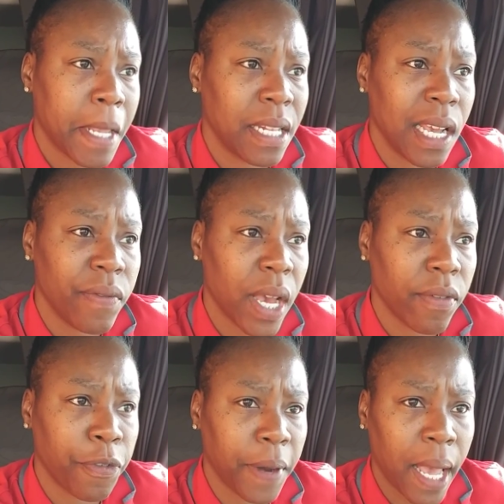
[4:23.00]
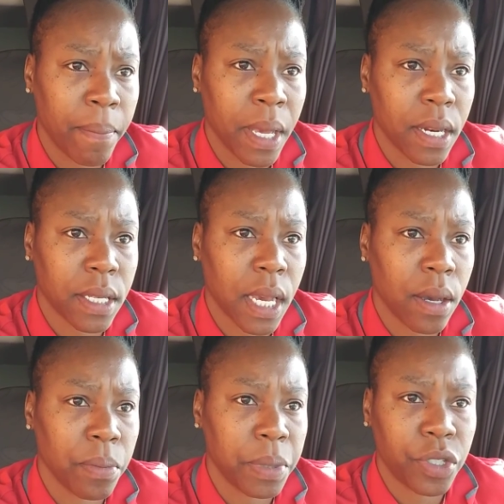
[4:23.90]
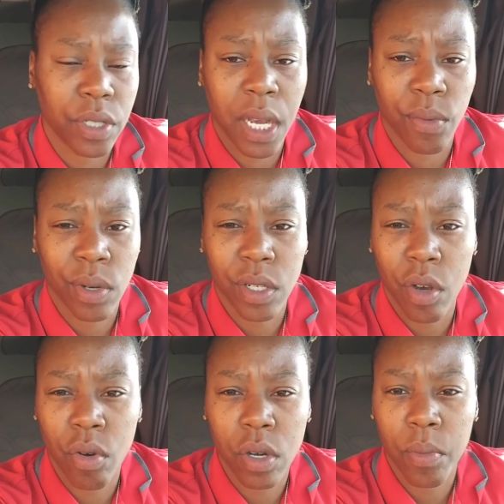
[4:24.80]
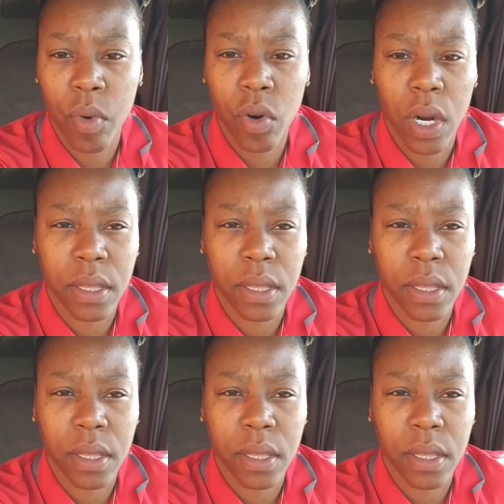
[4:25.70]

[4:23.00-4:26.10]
They even have a flatbed account, but you're not really going no more.